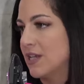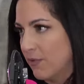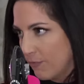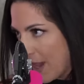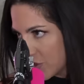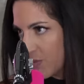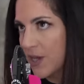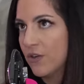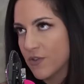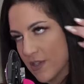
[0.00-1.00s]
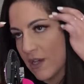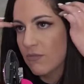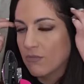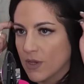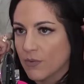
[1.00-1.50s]
team of matchmakers,
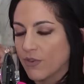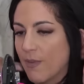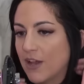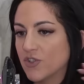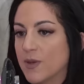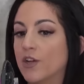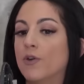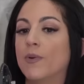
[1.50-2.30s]
they meet with a matchmaker.